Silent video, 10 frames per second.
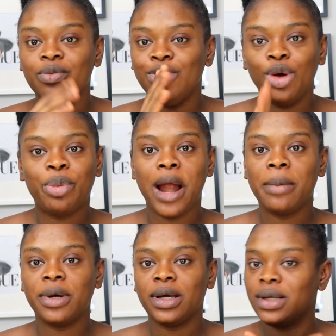No
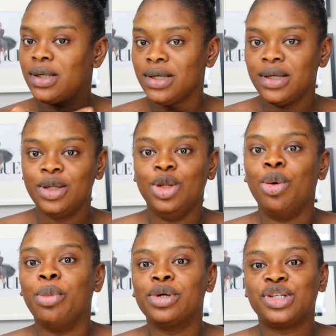primer,
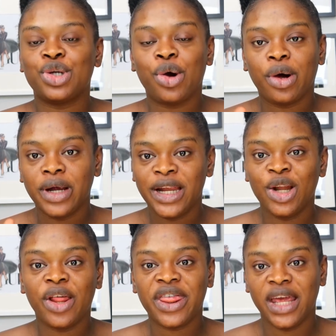no moisture,
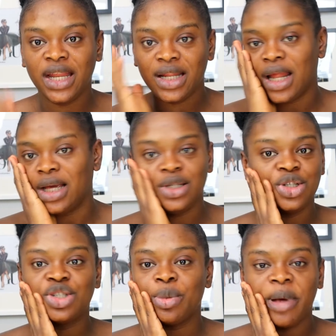nothing, like
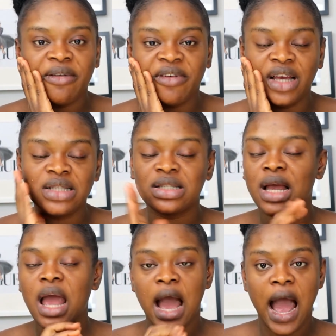just your bare face
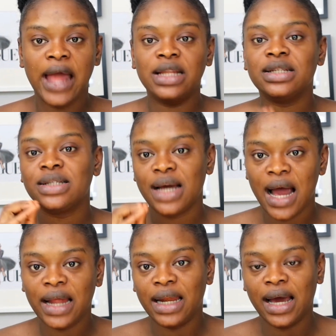and
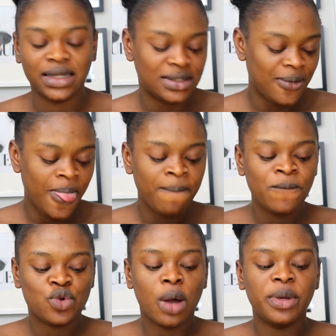highlight.
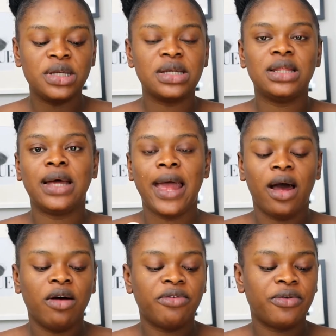So I'll be using the
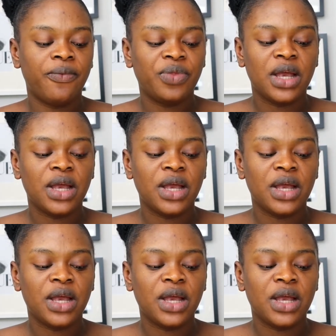e.l.f.